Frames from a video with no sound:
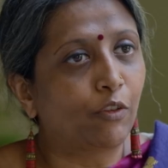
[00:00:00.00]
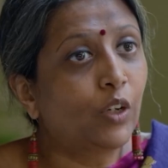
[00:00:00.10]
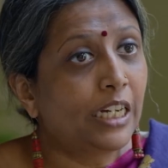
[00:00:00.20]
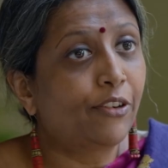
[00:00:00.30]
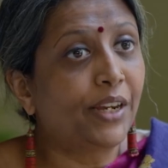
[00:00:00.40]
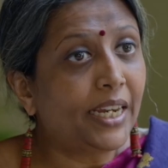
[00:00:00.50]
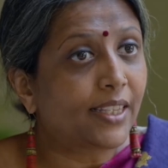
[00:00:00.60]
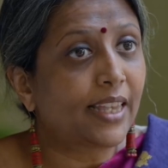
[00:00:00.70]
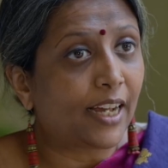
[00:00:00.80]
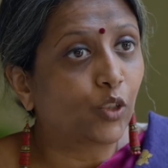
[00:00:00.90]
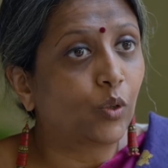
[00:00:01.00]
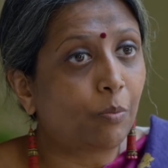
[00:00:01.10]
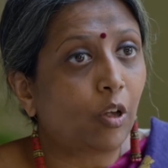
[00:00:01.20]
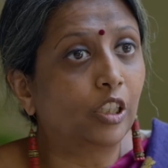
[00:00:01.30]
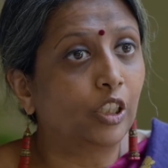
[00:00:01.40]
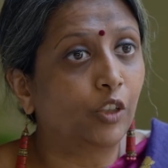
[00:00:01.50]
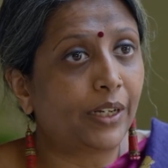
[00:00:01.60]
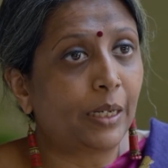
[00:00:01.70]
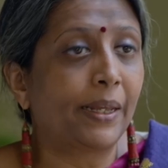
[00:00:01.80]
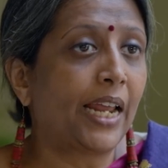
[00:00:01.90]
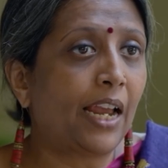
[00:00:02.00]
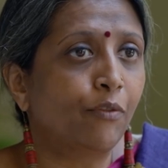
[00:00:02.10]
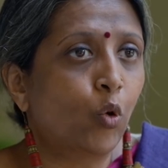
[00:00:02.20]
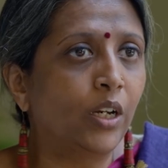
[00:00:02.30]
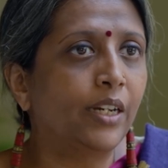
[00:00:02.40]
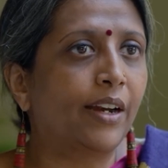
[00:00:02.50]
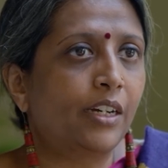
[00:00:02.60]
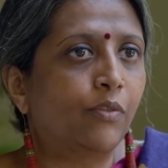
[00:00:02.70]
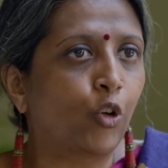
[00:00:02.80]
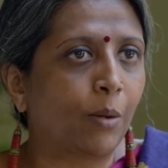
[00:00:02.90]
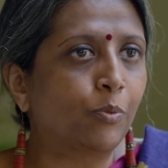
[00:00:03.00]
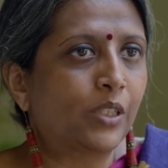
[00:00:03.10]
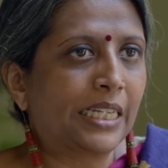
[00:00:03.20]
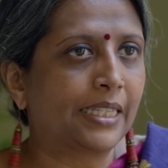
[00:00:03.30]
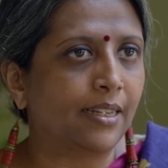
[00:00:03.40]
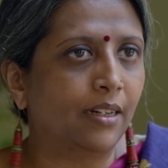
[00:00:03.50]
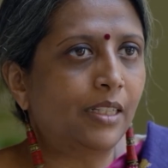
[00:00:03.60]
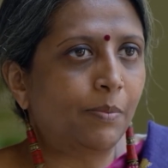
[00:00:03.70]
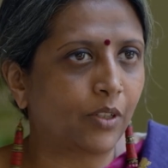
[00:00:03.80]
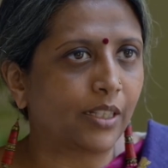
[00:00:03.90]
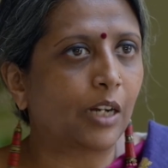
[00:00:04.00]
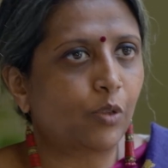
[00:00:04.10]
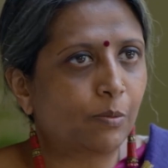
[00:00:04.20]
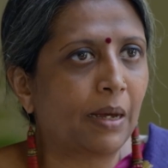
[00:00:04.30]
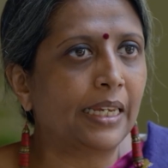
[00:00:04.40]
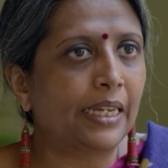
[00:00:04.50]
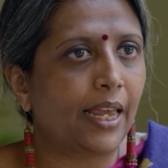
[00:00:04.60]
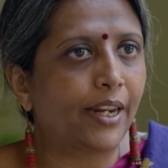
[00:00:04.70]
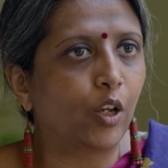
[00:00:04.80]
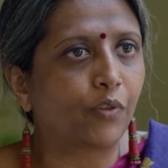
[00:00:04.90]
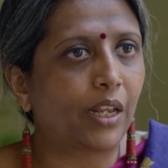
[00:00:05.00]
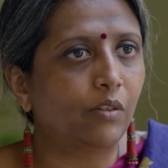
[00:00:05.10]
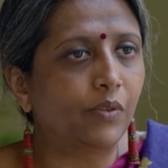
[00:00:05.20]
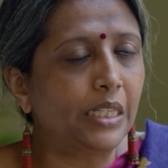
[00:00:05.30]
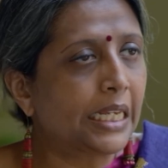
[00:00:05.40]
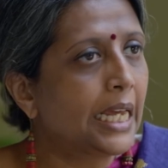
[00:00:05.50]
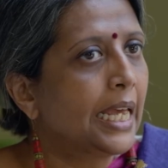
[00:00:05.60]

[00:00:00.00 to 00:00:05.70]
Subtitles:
if you read the actual policy of NEP, and I've only read it for up to 6 years because that was my area of relevance,